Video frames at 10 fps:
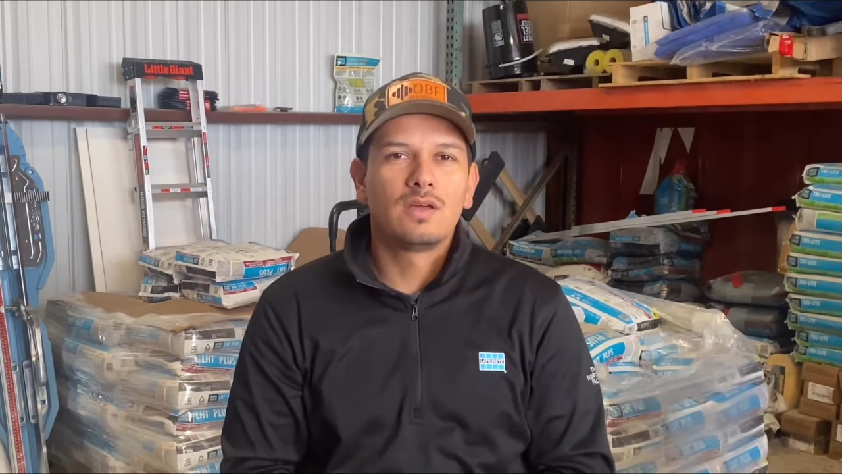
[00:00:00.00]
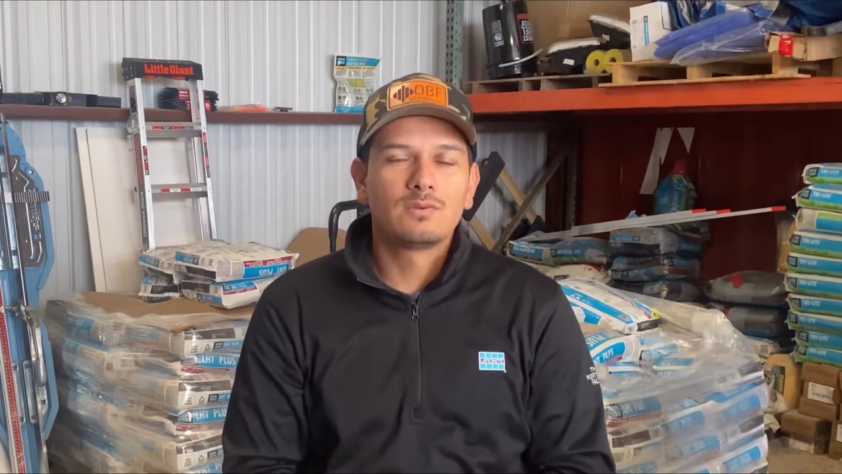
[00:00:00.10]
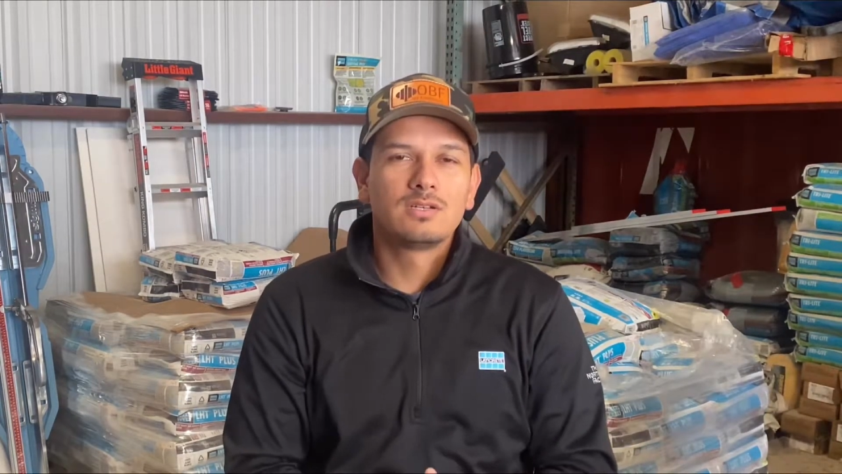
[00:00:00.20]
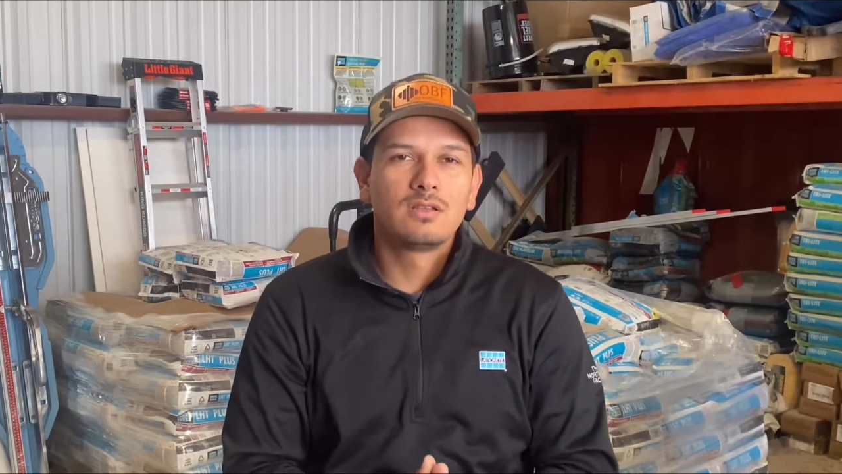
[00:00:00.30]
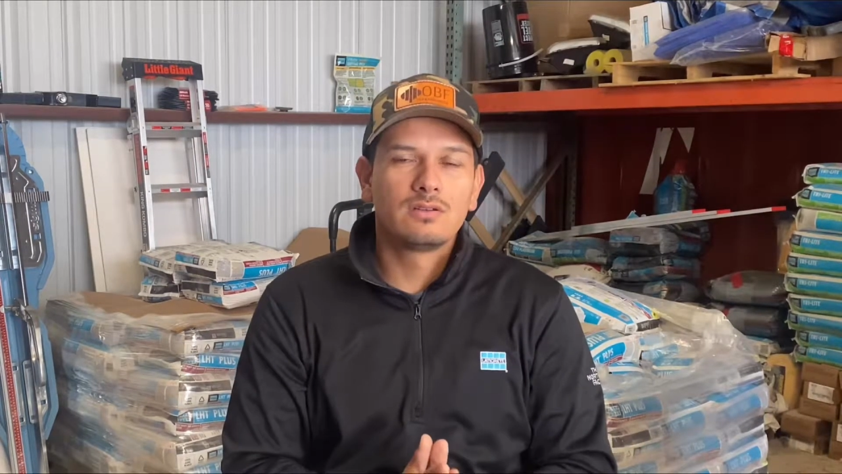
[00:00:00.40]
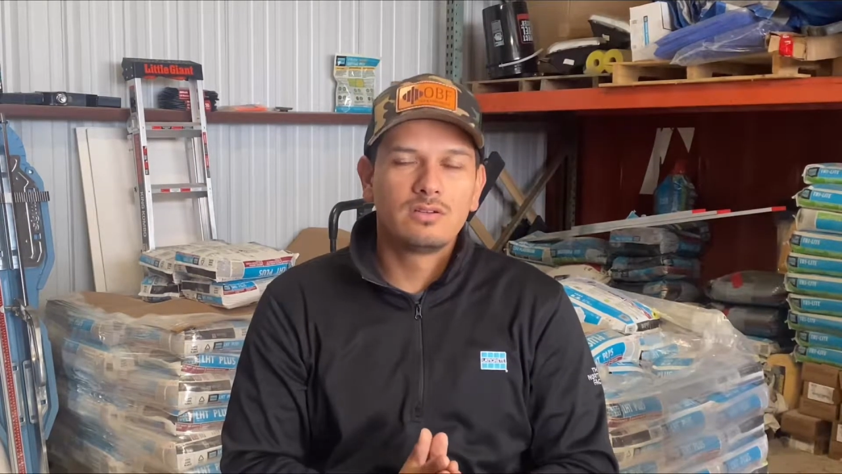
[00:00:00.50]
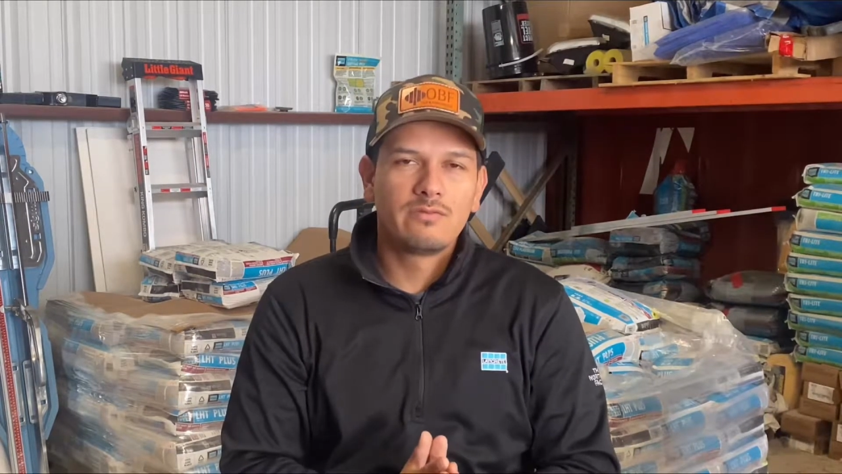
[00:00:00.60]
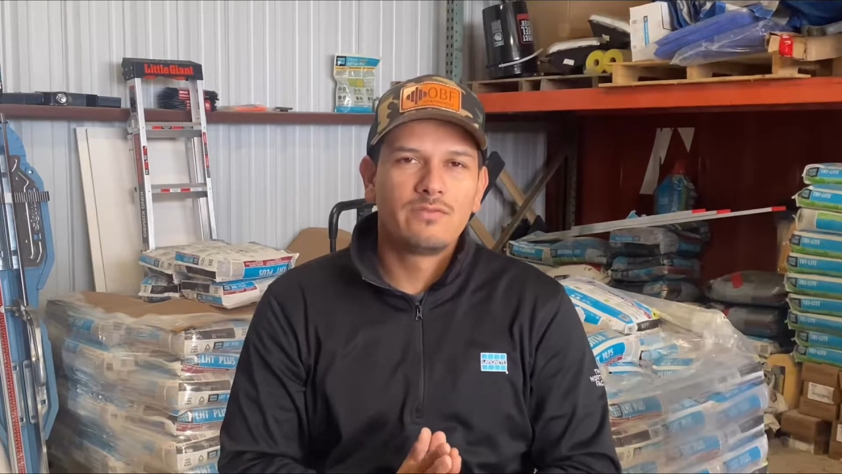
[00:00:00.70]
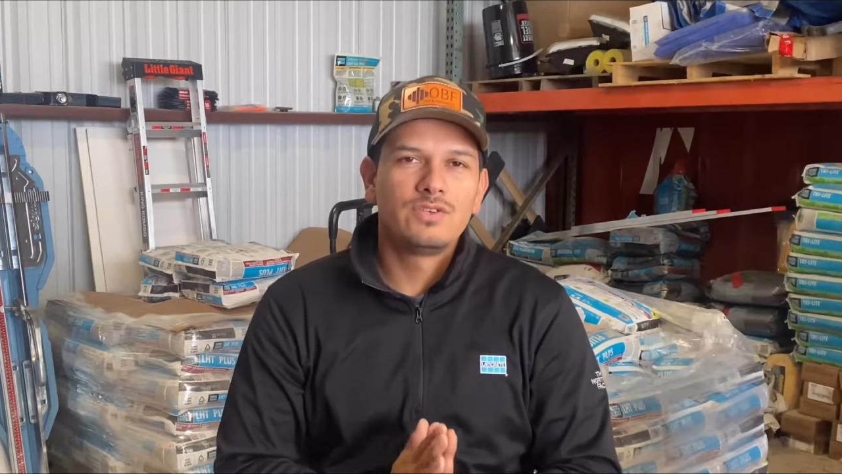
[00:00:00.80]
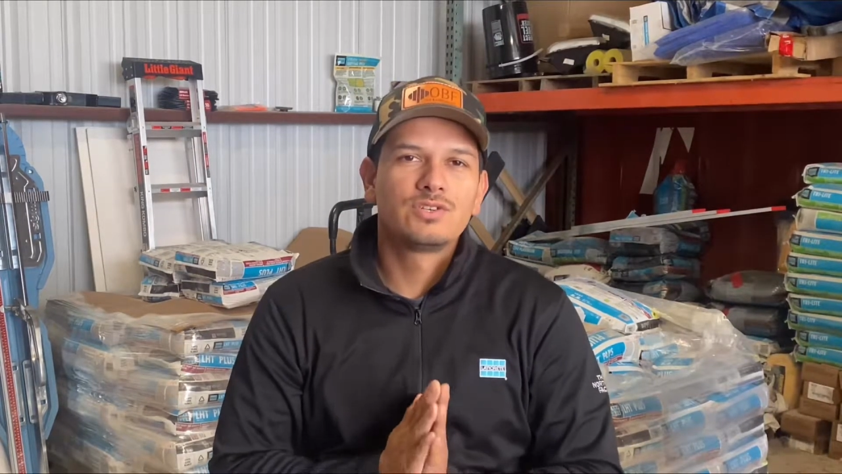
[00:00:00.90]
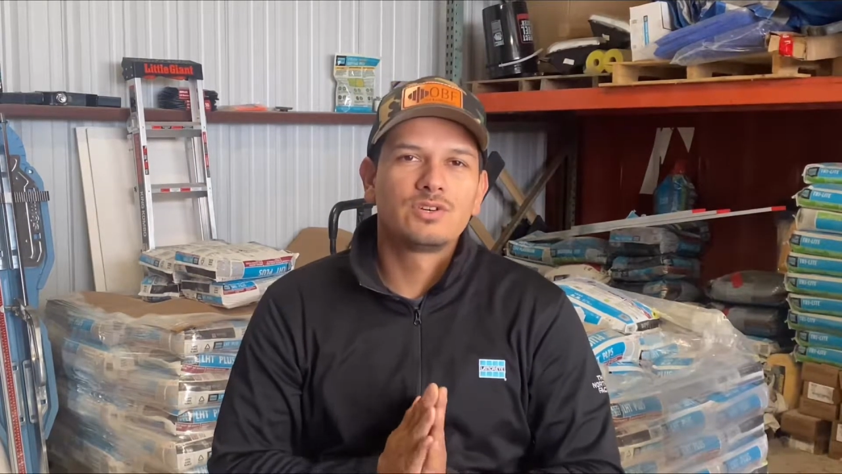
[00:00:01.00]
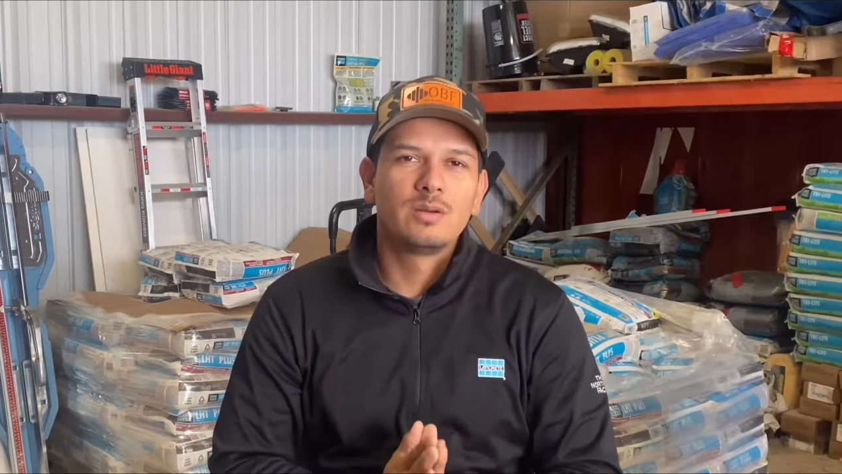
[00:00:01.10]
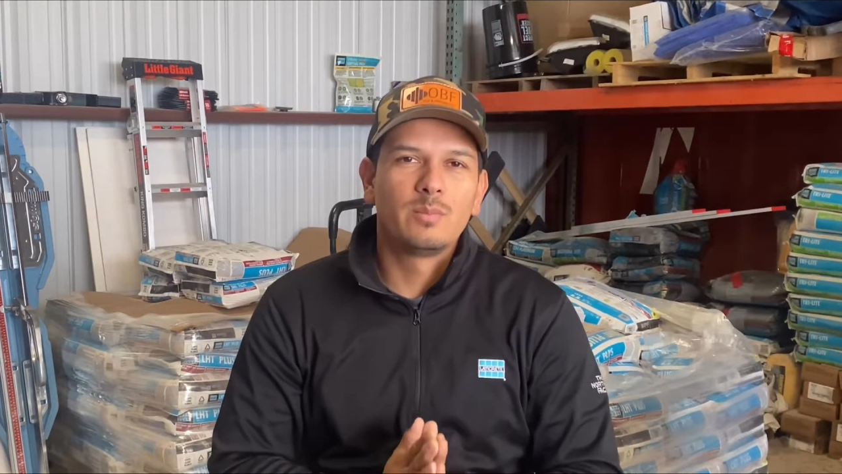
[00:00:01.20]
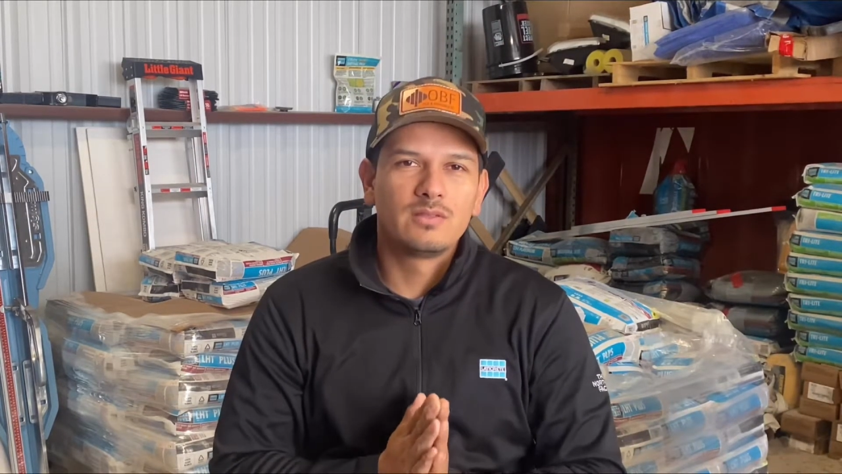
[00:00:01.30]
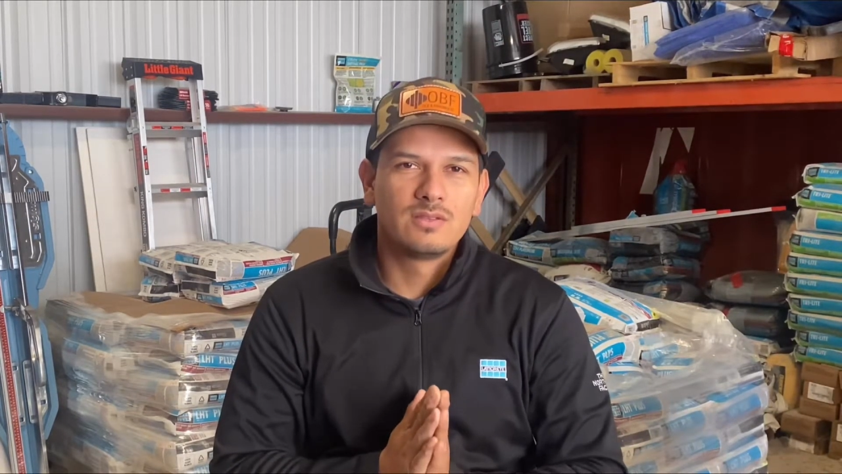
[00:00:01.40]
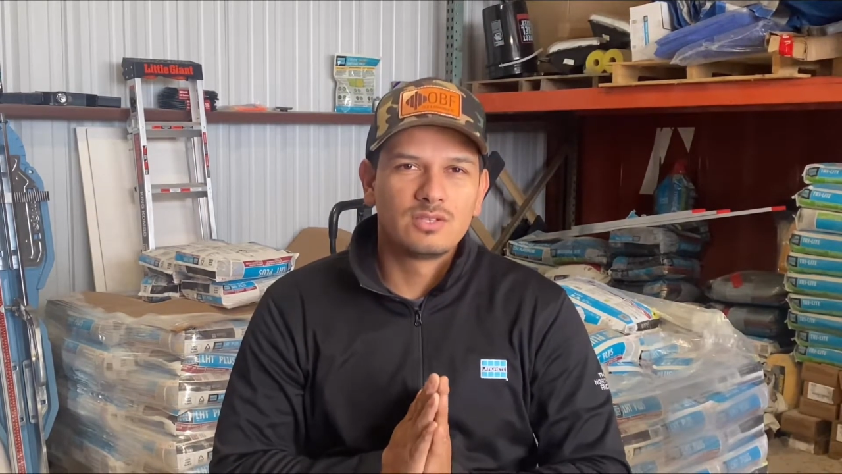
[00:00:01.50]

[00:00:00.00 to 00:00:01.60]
that was another good feature about this